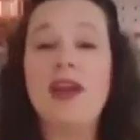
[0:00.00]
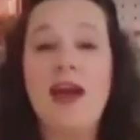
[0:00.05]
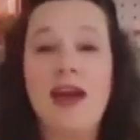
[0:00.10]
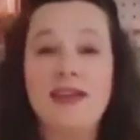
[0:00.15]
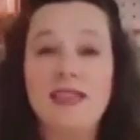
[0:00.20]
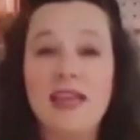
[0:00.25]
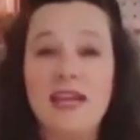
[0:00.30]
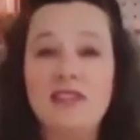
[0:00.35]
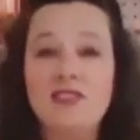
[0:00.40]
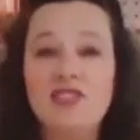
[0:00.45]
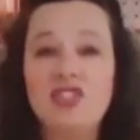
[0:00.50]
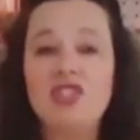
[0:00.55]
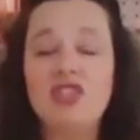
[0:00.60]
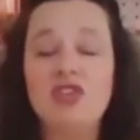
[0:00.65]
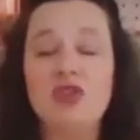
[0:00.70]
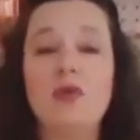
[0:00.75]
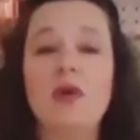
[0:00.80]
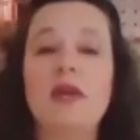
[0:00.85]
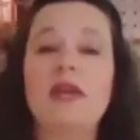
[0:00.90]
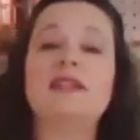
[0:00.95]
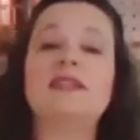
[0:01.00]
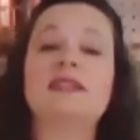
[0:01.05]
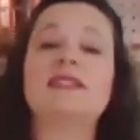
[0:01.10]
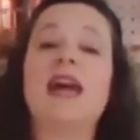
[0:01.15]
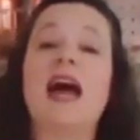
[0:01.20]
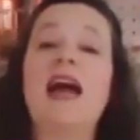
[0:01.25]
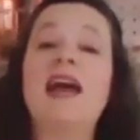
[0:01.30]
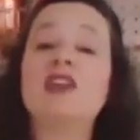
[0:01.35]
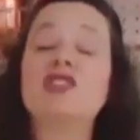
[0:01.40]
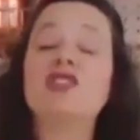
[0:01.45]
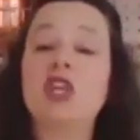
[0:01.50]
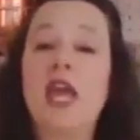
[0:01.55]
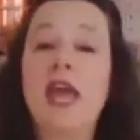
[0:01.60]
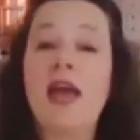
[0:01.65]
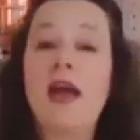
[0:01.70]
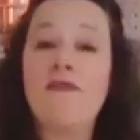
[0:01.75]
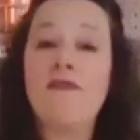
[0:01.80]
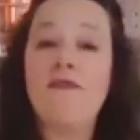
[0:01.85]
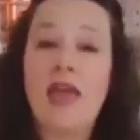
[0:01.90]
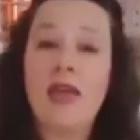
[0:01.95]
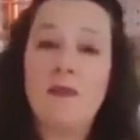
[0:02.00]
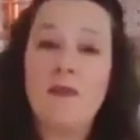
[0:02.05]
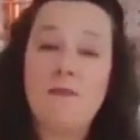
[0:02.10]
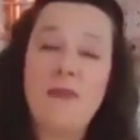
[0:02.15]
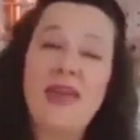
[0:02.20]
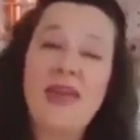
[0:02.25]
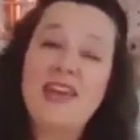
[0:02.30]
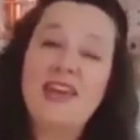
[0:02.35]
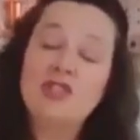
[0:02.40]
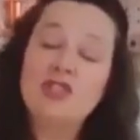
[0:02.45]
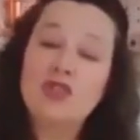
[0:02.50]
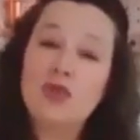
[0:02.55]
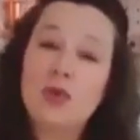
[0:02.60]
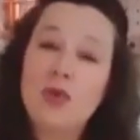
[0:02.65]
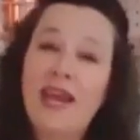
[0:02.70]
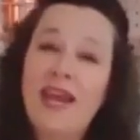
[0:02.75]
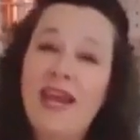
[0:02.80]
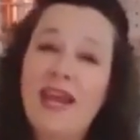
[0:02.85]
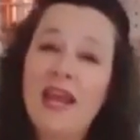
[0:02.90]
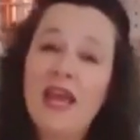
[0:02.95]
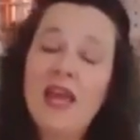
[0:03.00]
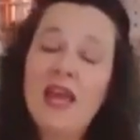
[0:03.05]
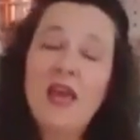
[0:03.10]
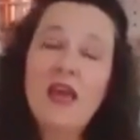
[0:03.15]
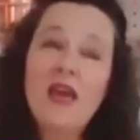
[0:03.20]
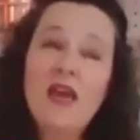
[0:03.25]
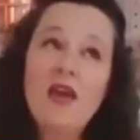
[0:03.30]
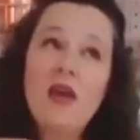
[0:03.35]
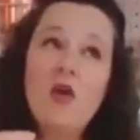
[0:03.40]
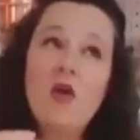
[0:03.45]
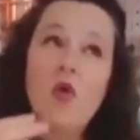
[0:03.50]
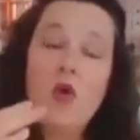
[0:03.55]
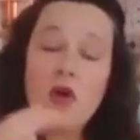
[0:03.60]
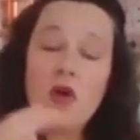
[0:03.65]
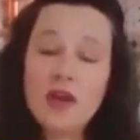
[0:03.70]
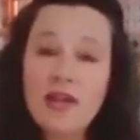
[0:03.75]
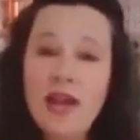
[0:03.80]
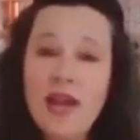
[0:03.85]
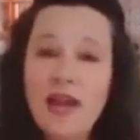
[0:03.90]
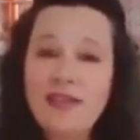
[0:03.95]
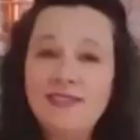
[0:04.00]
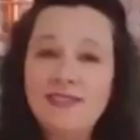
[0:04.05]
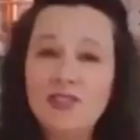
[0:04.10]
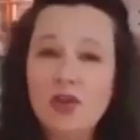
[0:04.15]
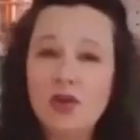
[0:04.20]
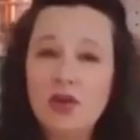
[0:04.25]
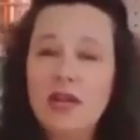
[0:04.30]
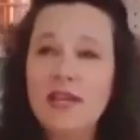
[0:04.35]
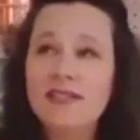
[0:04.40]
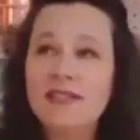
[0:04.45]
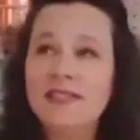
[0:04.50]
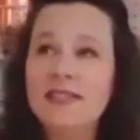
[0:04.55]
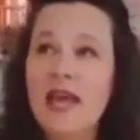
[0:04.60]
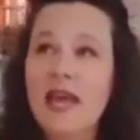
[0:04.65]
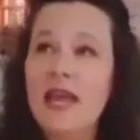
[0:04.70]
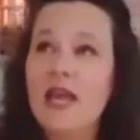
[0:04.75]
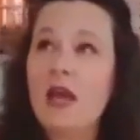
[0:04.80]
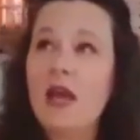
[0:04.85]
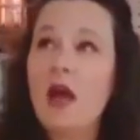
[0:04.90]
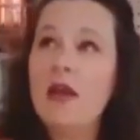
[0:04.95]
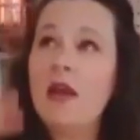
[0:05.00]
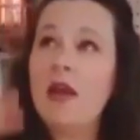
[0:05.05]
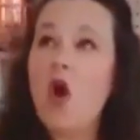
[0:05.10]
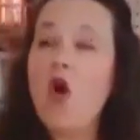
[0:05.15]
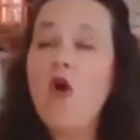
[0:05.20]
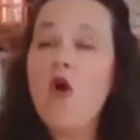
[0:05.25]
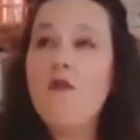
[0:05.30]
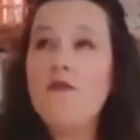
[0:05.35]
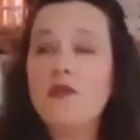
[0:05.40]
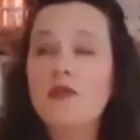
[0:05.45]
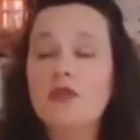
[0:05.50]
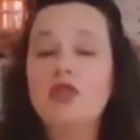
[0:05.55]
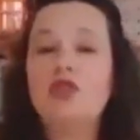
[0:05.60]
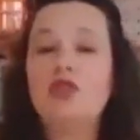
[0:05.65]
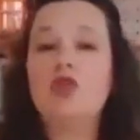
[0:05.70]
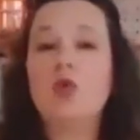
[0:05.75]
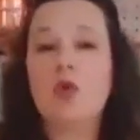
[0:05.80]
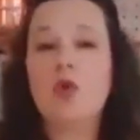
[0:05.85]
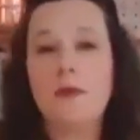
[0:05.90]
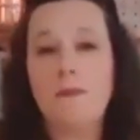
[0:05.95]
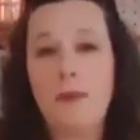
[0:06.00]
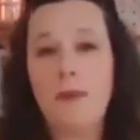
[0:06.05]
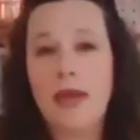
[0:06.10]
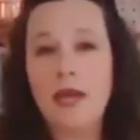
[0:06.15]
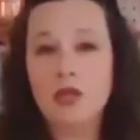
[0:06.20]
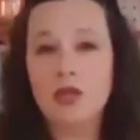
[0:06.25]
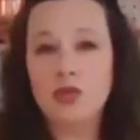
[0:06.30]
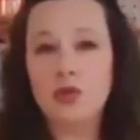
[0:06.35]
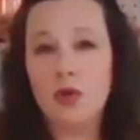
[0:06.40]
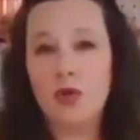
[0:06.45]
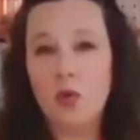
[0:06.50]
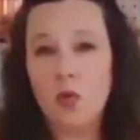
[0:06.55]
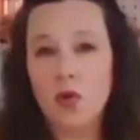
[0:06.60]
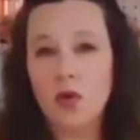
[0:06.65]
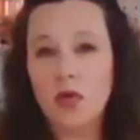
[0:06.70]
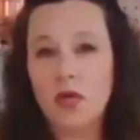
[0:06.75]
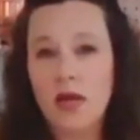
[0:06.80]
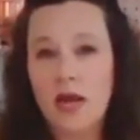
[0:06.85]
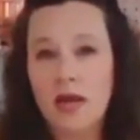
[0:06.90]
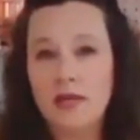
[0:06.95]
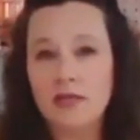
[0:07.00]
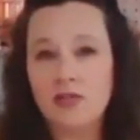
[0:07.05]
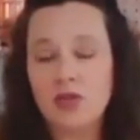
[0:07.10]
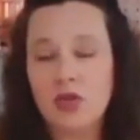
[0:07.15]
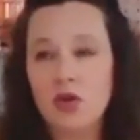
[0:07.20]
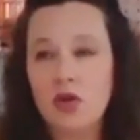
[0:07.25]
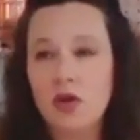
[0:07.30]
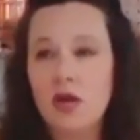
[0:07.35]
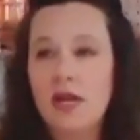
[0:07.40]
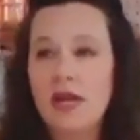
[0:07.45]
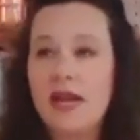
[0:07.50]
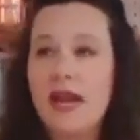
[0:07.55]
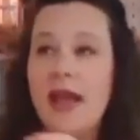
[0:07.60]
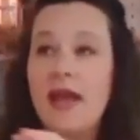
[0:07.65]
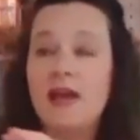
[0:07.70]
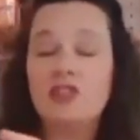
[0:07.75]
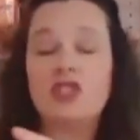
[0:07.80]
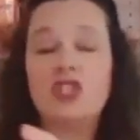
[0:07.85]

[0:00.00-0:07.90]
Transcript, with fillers: I like to do is I actually have a pantry organizer. It's like an over the door pantry organizer and it has